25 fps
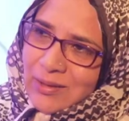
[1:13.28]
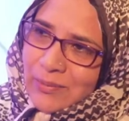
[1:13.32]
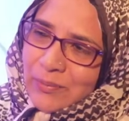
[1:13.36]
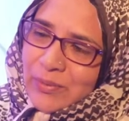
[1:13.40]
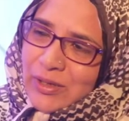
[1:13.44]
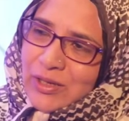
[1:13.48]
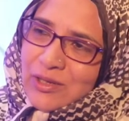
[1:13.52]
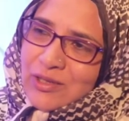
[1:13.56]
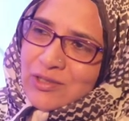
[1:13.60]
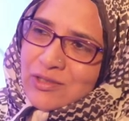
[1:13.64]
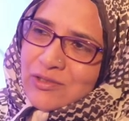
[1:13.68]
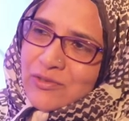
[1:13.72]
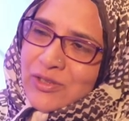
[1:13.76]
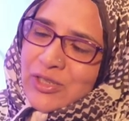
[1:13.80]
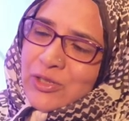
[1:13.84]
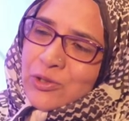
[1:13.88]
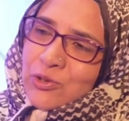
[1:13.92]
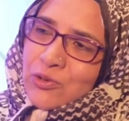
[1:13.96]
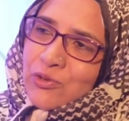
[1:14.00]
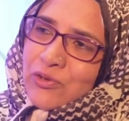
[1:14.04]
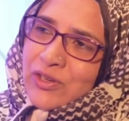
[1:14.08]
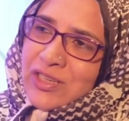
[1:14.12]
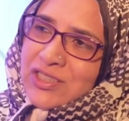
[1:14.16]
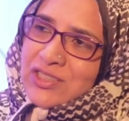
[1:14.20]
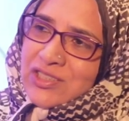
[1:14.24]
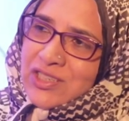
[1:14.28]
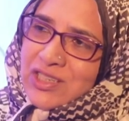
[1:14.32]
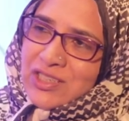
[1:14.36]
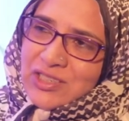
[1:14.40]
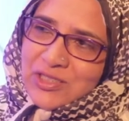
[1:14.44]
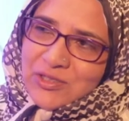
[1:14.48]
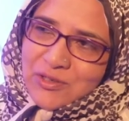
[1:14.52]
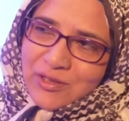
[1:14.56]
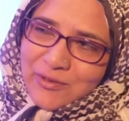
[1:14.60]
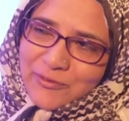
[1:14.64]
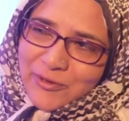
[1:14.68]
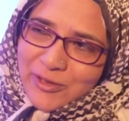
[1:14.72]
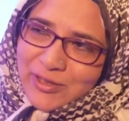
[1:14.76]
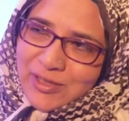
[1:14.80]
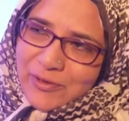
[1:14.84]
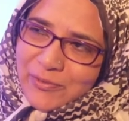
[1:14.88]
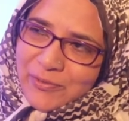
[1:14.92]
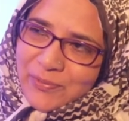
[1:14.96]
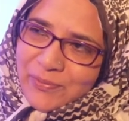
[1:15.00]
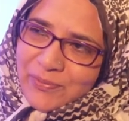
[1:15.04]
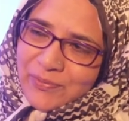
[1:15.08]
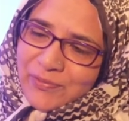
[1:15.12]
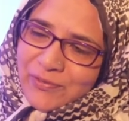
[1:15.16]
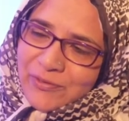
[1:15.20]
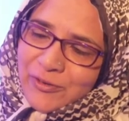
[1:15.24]
Because we do research not for the
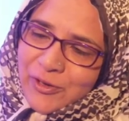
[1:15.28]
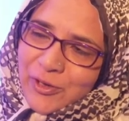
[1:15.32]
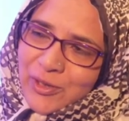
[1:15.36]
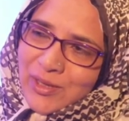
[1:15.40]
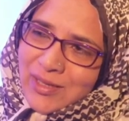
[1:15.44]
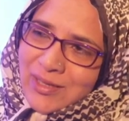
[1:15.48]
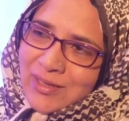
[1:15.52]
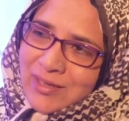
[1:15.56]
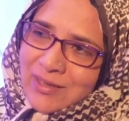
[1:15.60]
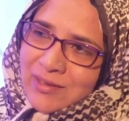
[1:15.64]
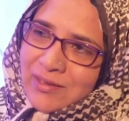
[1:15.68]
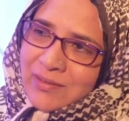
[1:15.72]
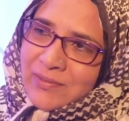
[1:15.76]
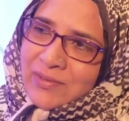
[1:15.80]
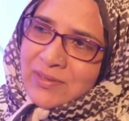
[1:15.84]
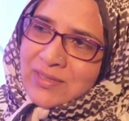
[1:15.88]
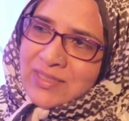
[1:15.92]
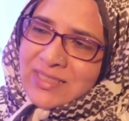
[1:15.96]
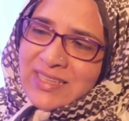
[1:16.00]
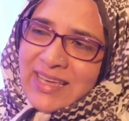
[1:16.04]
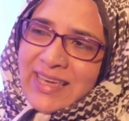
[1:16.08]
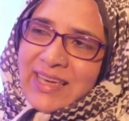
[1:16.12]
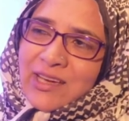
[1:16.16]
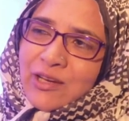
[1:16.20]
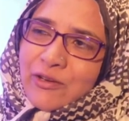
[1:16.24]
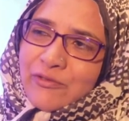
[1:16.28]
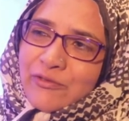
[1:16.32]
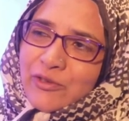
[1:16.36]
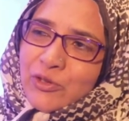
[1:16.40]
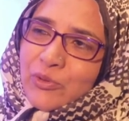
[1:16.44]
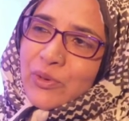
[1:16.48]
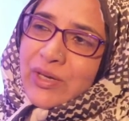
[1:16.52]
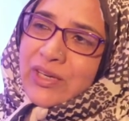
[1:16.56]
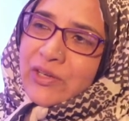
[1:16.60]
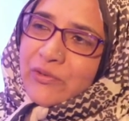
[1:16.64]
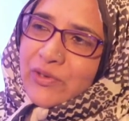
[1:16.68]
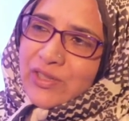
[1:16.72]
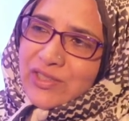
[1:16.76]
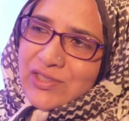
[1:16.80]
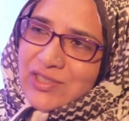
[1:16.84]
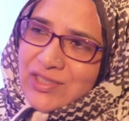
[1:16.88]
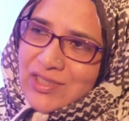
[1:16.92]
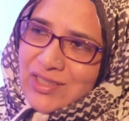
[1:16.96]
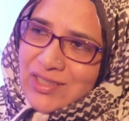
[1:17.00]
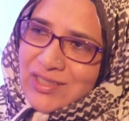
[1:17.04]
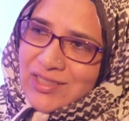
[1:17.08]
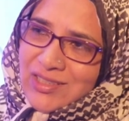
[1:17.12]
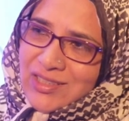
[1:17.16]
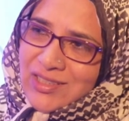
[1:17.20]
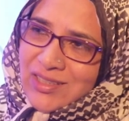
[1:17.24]
sake of doing
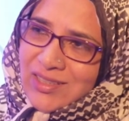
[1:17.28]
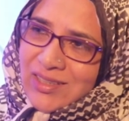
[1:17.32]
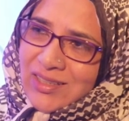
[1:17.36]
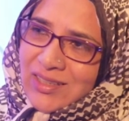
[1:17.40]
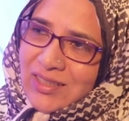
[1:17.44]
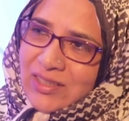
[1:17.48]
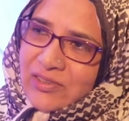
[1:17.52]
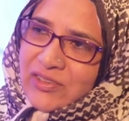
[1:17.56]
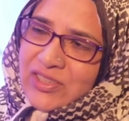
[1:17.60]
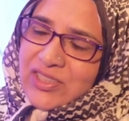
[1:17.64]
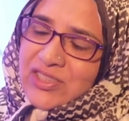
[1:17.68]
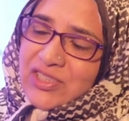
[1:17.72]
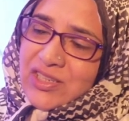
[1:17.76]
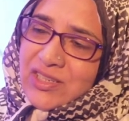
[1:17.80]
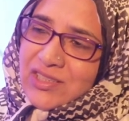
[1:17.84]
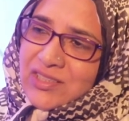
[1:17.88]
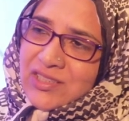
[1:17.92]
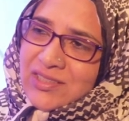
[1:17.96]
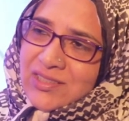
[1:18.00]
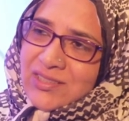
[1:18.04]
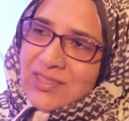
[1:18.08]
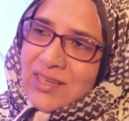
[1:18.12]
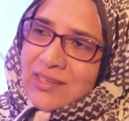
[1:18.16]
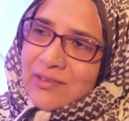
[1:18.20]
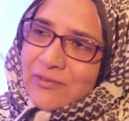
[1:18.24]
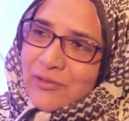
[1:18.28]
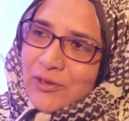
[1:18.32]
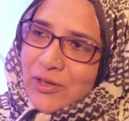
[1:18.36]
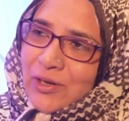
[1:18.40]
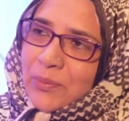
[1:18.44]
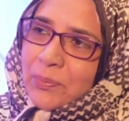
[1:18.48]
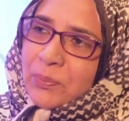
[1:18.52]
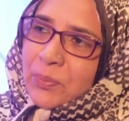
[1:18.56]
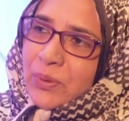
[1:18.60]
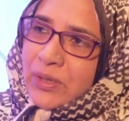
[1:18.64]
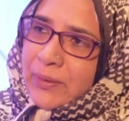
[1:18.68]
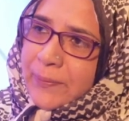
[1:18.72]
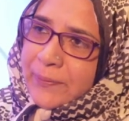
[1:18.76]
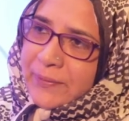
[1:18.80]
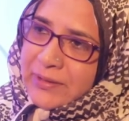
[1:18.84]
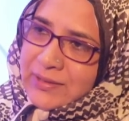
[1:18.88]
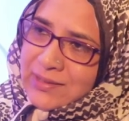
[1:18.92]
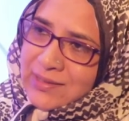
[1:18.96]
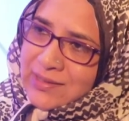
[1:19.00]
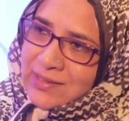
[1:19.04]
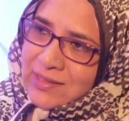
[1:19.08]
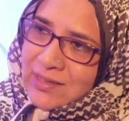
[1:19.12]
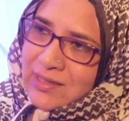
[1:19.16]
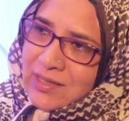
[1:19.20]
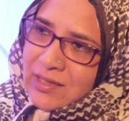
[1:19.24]
research. Research is done for a
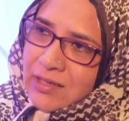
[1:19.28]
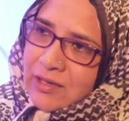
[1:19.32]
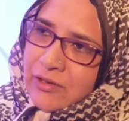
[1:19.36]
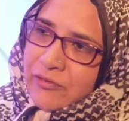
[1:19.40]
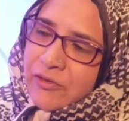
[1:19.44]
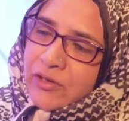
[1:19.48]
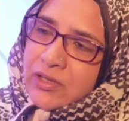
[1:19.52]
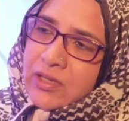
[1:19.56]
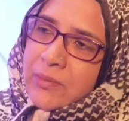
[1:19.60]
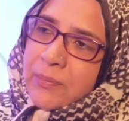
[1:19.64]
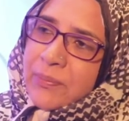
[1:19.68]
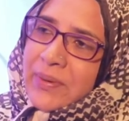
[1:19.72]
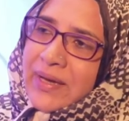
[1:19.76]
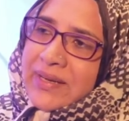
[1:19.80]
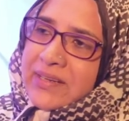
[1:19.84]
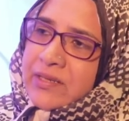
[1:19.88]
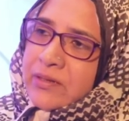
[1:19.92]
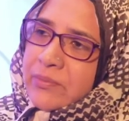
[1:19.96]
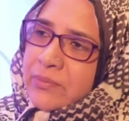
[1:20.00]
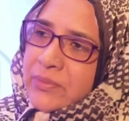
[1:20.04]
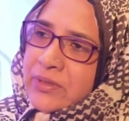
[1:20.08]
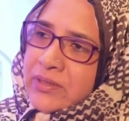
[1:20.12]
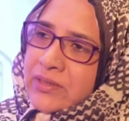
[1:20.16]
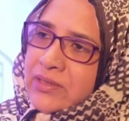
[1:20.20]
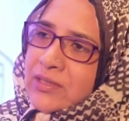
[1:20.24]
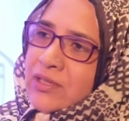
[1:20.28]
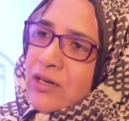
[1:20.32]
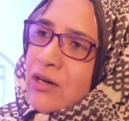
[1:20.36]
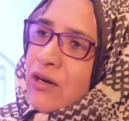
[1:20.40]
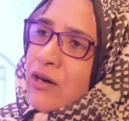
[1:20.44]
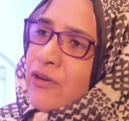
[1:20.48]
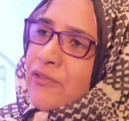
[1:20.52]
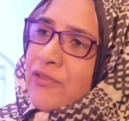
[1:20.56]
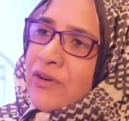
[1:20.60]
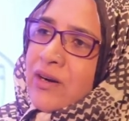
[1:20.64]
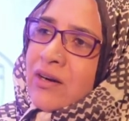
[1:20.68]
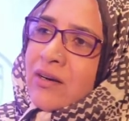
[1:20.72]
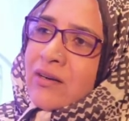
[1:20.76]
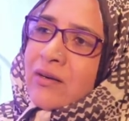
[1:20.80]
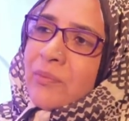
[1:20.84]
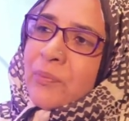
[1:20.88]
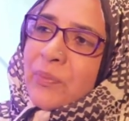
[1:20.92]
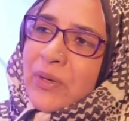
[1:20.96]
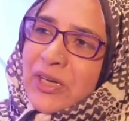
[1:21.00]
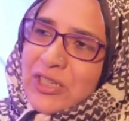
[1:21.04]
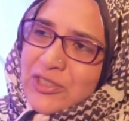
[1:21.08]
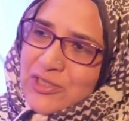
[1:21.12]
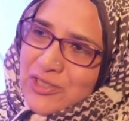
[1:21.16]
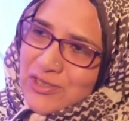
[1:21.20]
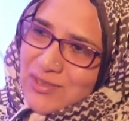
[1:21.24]
purpose, for the betterment of our
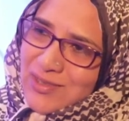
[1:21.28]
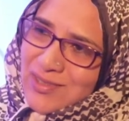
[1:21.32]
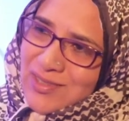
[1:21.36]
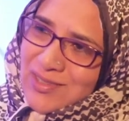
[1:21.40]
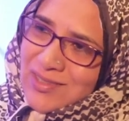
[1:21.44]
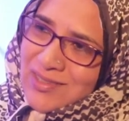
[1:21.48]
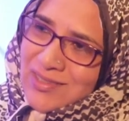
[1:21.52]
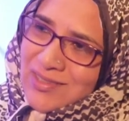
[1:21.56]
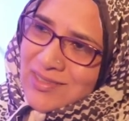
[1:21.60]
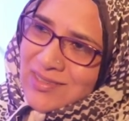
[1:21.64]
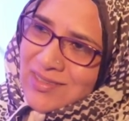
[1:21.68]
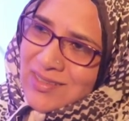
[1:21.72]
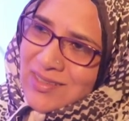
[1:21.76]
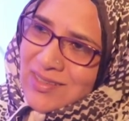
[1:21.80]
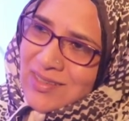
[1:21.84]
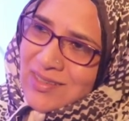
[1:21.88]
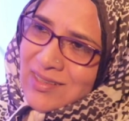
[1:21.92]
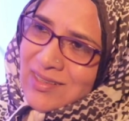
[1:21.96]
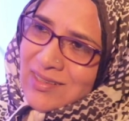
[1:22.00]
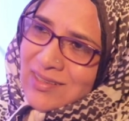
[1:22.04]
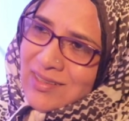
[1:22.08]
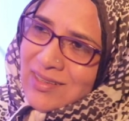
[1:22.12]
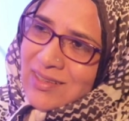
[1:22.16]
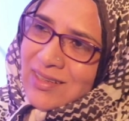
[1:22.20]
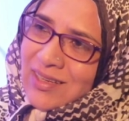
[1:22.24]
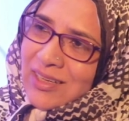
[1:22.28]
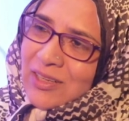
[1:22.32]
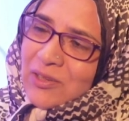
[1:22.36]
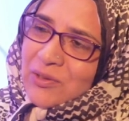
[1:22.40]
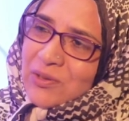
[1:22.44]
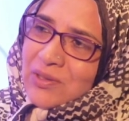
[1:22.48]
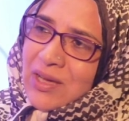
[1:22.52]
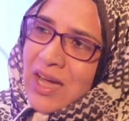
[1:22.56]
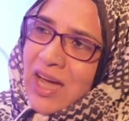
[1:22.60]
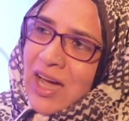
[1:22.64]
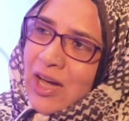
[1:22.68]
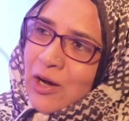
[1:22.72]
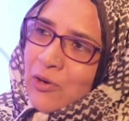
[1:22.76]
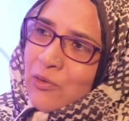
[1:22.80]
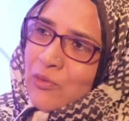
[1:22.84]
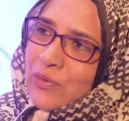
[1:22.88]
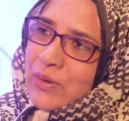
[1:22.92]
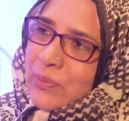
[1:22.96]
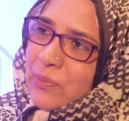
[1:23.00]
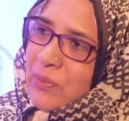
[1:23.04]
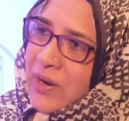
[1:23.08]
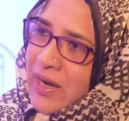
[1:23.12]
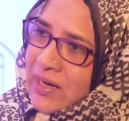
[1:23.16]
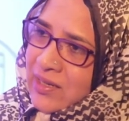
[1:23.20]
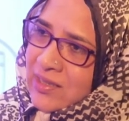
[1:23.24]
patients. You know, how
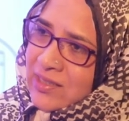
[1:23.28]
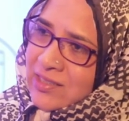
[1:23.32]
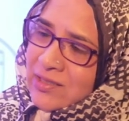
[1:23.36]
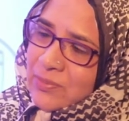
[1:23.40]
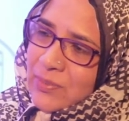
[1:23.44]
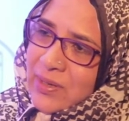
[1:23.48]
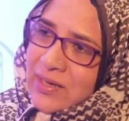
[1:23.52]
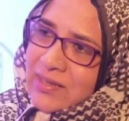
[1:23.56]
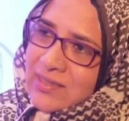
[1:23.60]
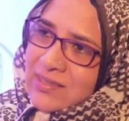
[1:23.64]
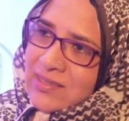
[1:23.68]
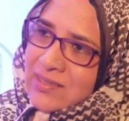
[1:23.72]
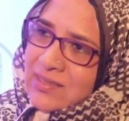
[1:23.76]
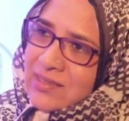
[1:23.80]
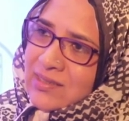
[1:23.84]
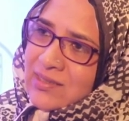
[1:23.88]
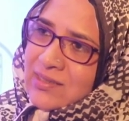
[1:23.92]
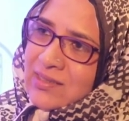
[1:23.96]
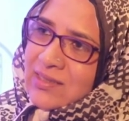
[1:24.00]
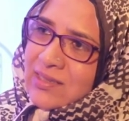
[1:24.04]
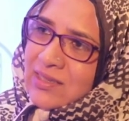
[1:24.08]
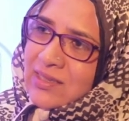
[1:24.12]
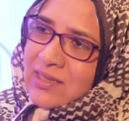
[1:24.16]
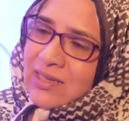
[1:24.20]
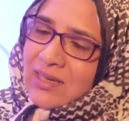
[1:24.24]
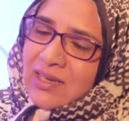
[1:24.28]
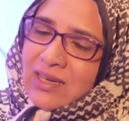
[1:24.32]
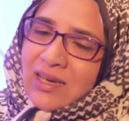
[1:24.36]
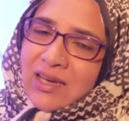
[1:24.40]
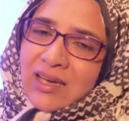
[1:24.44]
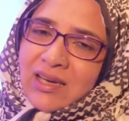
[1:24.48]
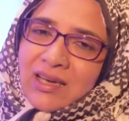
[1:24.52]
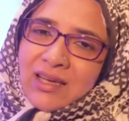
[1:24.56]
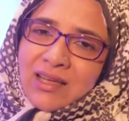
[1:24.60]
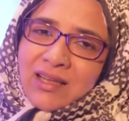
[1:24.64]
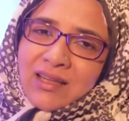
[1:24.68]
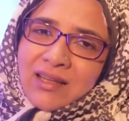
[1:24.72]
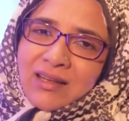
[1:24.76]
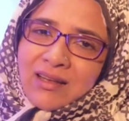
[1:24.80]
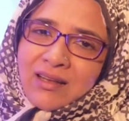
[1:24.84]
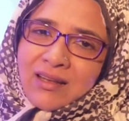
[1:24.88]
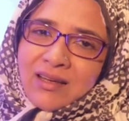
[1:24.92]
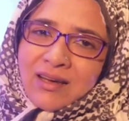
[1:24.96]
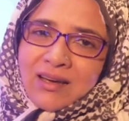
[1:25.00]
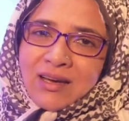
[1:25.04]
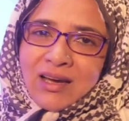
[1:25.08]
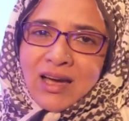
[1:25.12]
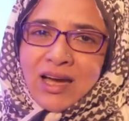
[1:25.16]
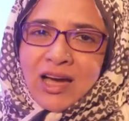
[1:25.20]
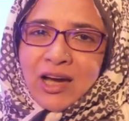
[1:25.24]
we practice medicine, and
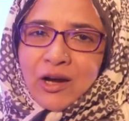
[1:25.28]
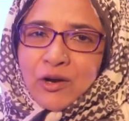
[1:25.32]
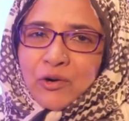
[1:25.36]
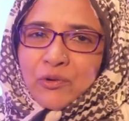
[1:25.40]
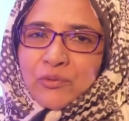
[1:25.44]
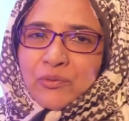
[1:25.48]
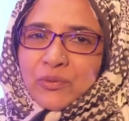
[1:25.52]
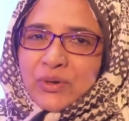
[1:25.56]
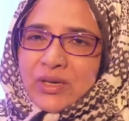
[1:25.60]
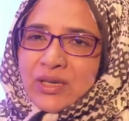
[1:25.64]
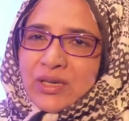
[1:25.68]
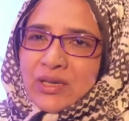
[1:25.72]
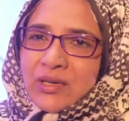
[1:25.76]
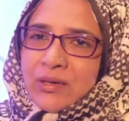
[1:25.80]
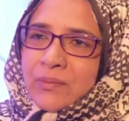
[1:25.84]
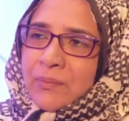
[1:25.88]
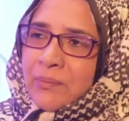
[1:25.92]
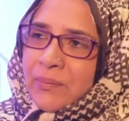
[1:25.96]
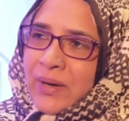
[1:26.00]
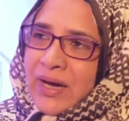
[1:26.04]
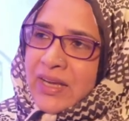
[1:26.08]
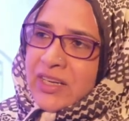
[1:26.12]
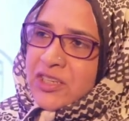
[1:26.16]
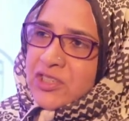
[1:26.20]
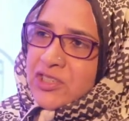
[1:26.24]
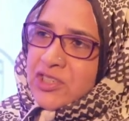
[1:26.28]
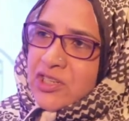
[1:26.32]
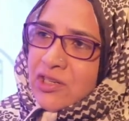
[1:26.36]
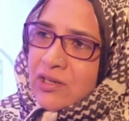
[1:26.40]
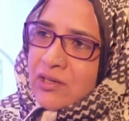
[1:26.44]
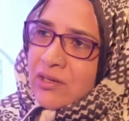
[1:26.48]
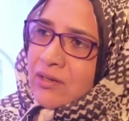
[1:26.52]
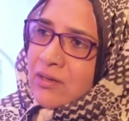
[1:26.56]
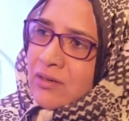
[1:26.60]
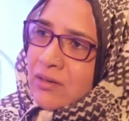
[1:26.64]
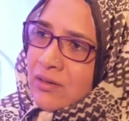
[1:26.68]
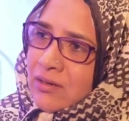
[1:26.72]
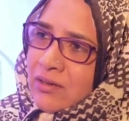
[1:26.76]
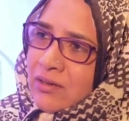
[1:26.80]
how we manage our